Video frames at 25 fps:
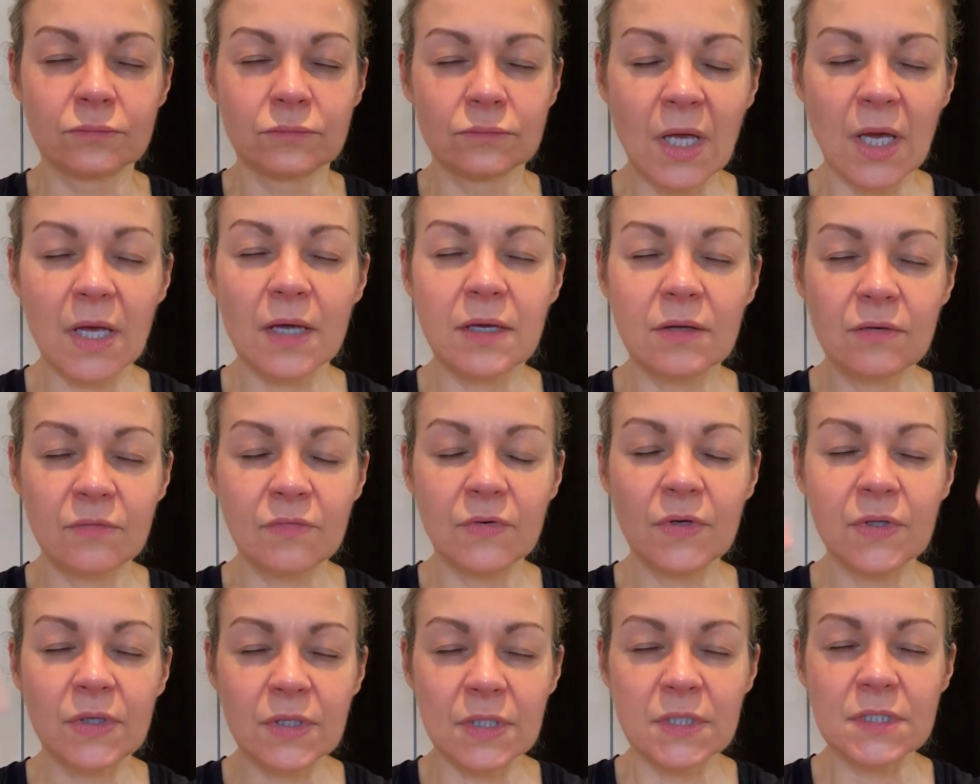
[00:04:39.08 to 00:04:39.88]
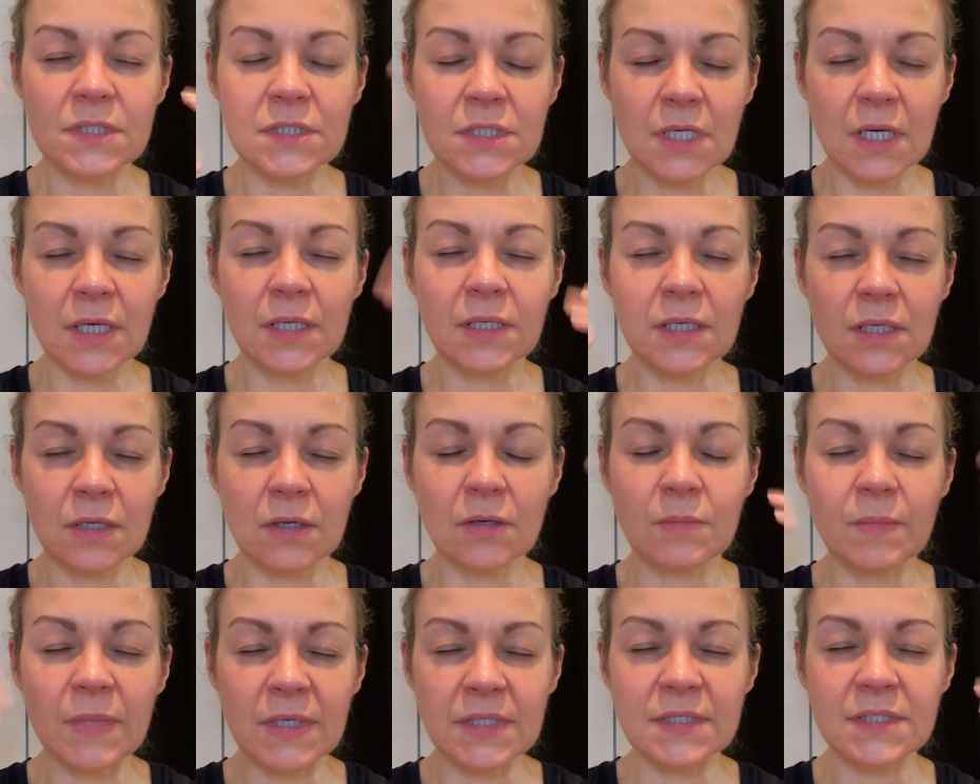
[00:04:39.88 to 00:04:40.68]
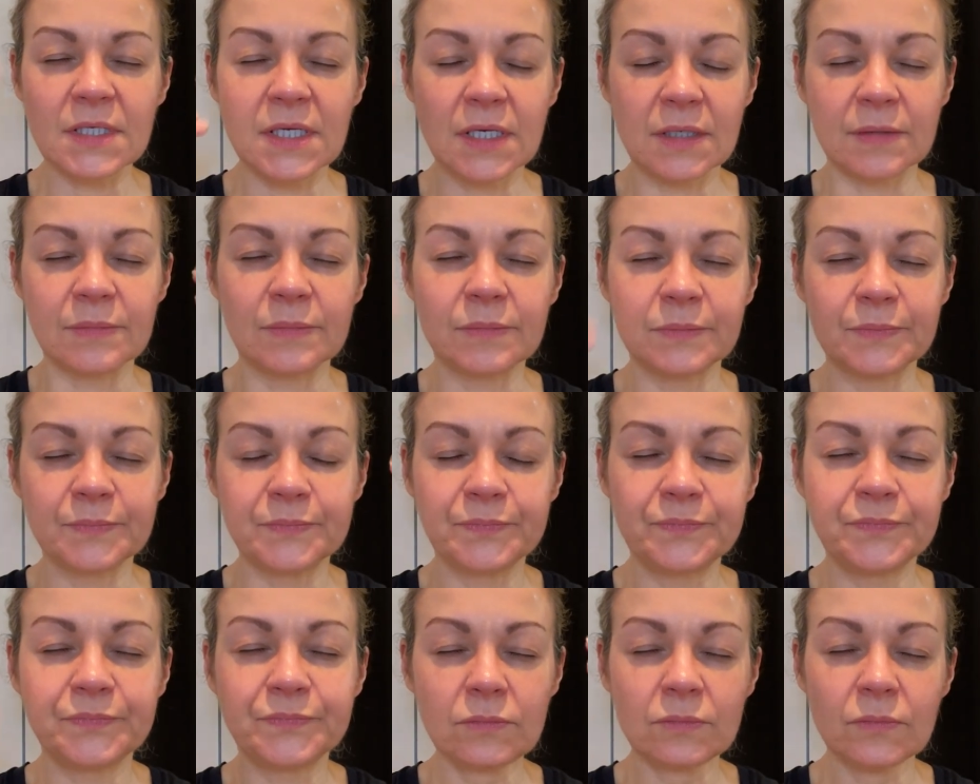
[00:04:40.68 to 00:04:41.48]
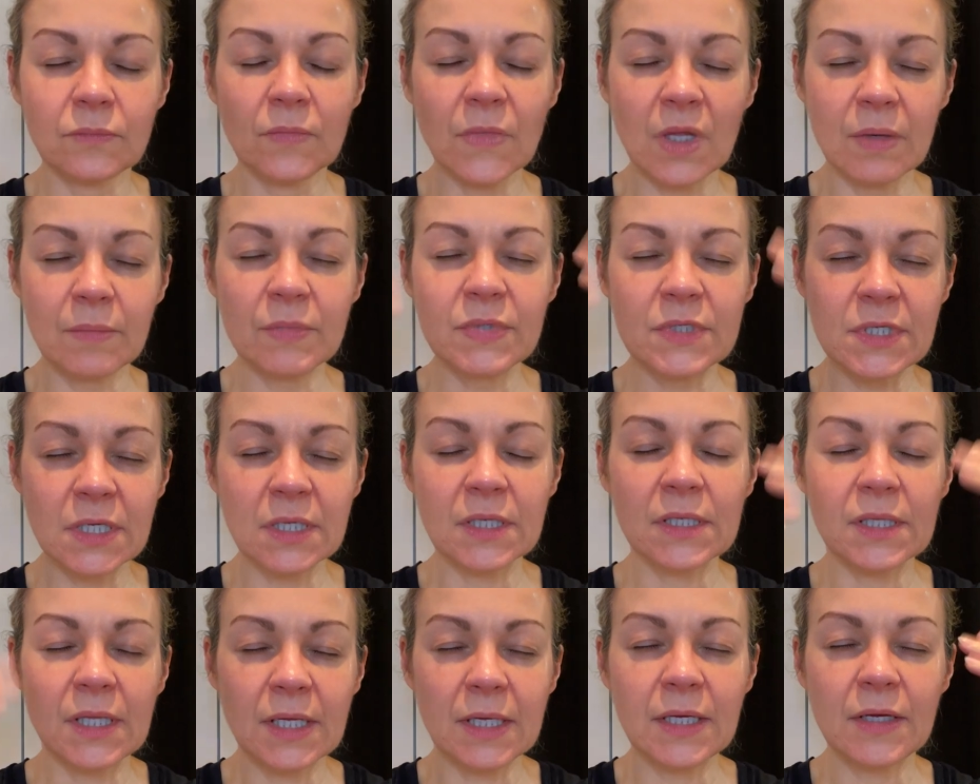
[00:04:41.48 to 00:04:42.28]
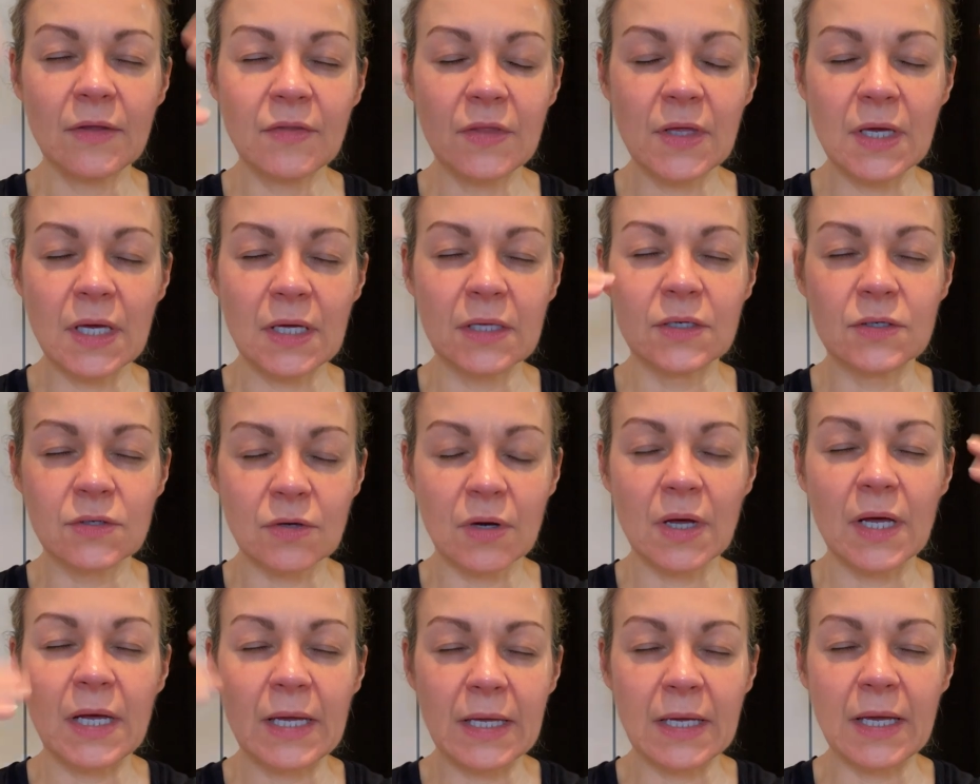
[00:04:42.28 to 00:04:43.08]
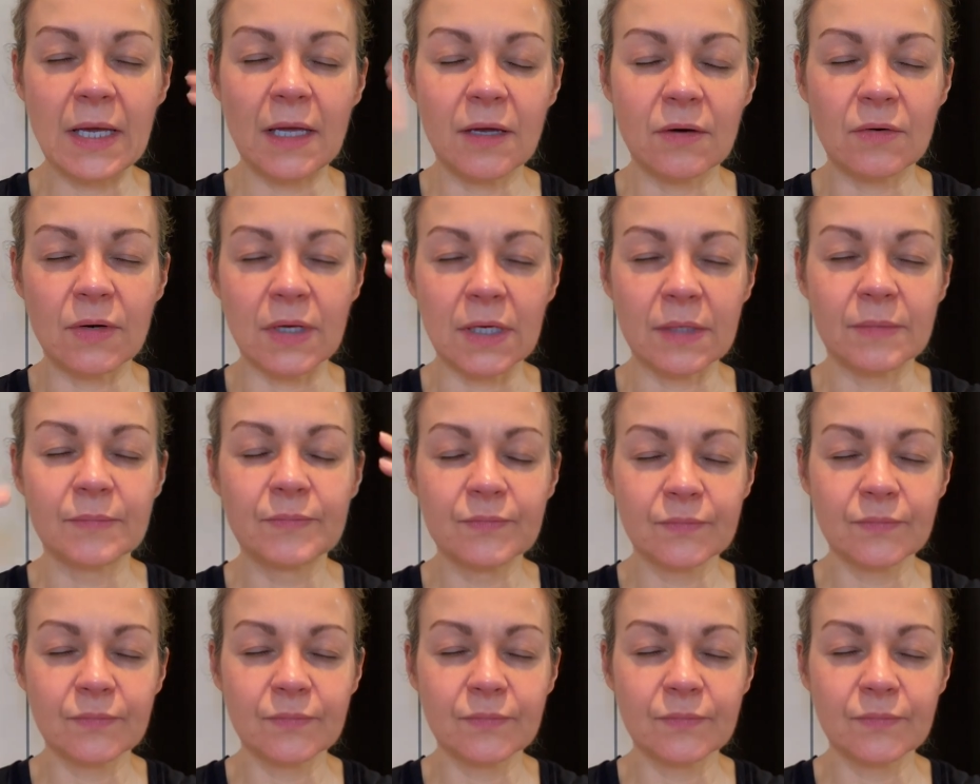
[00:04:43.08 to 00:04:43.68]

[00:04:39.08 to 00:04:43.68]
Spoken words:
I can feel this tightening on my skin, particularly the under eye area.